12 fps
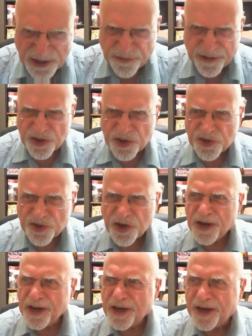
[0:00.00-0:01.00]

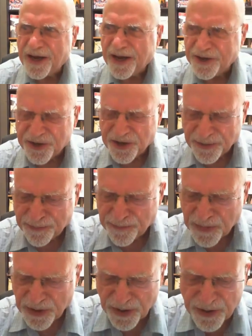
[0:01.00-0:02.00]
activist, and
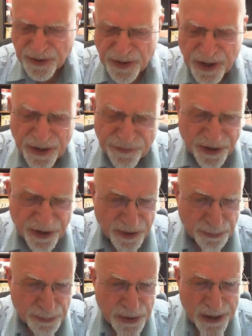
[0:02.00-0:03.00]
I'm
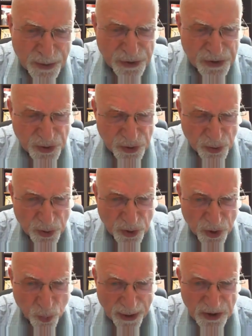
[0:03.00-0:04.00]
very proud
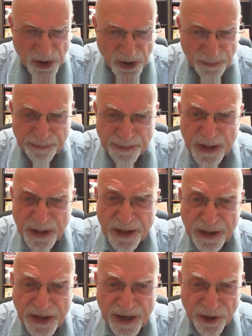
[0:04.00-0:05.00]
to welcome
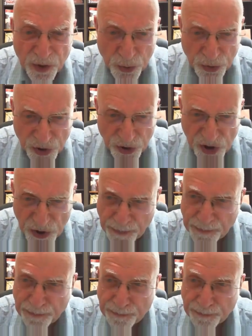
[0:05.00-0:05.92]
Ken Loach.